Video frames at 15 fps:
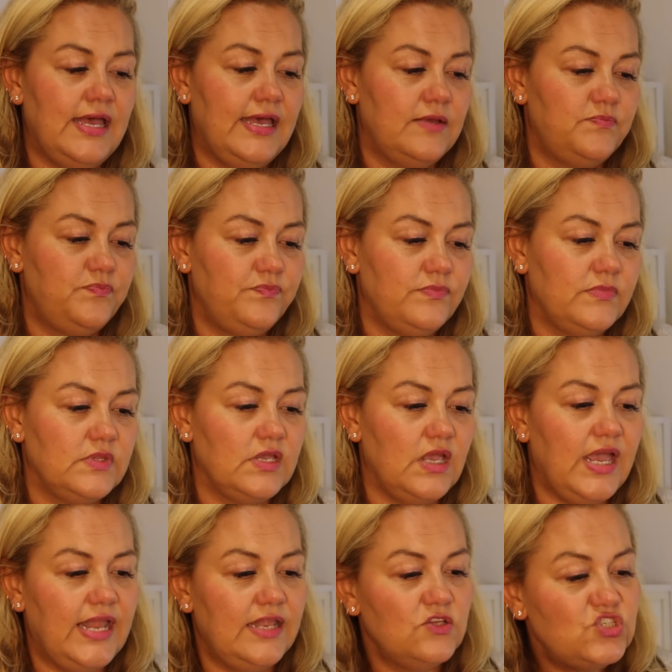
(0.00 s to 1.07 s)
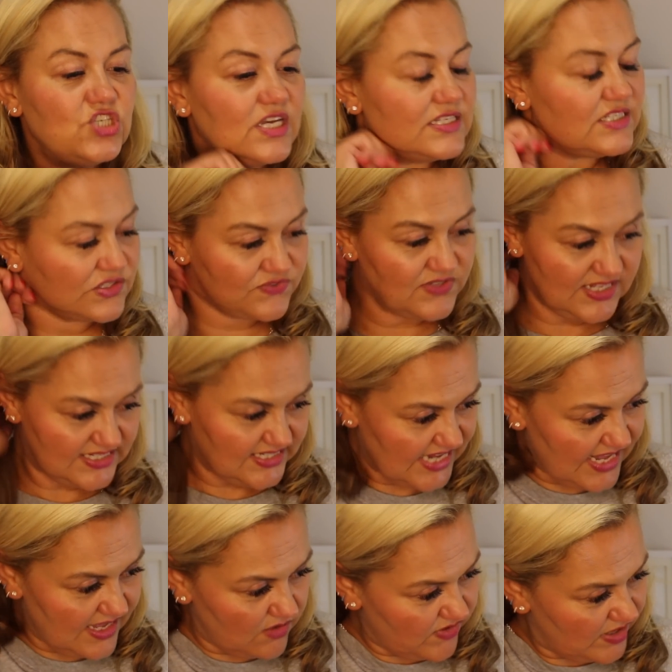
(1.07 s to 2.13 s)
And just for the
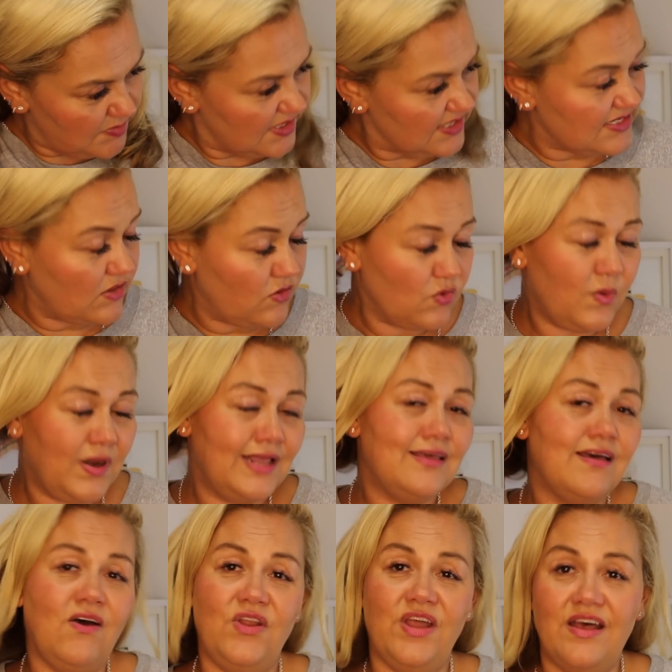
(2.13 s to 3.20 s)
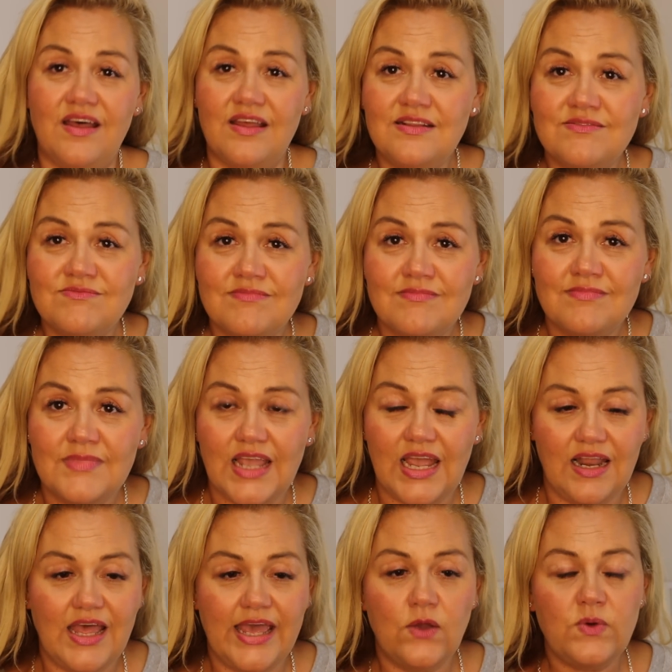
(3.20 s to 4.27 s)
sake of it, because I thought, well, it can't hurt.
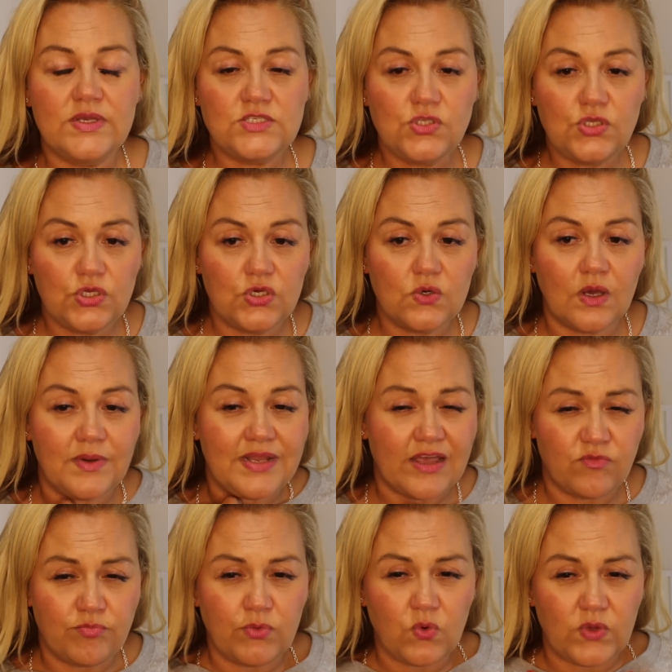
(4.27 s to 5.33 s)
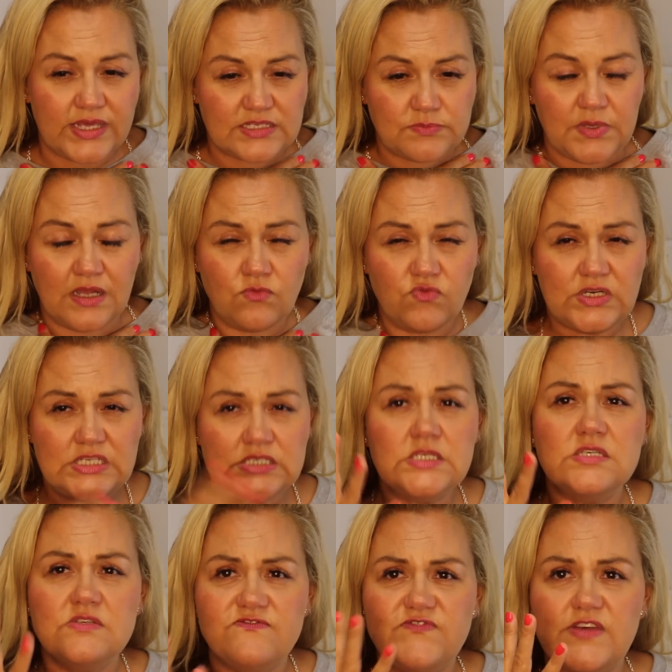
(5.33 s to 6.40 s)
And I always knew I would have boys, but I really
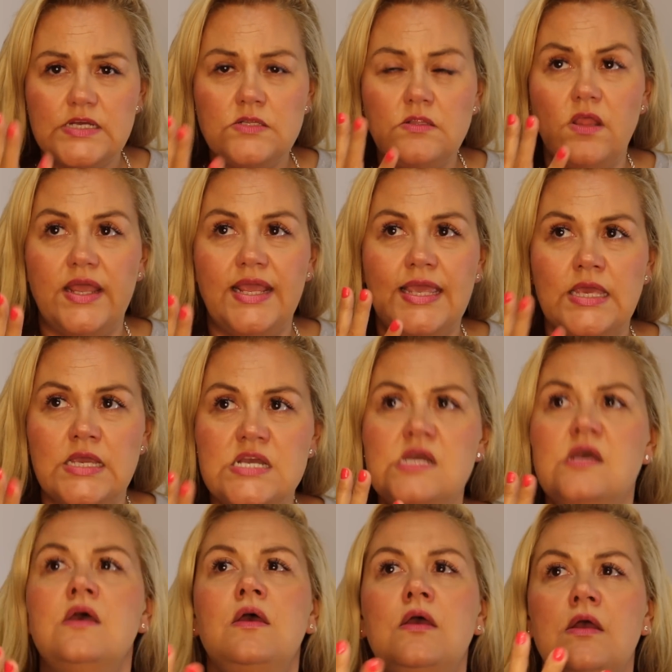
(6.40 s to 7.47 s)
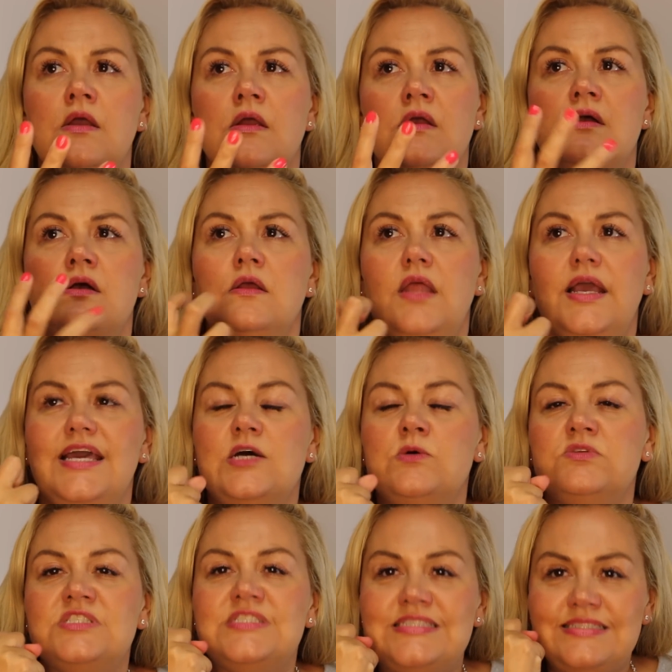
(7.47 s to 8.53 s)
felt like I
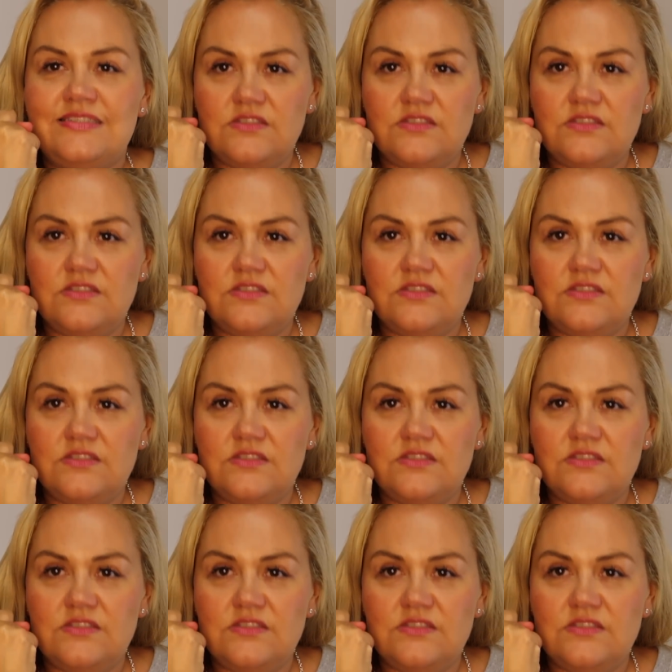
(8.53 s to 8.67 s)
was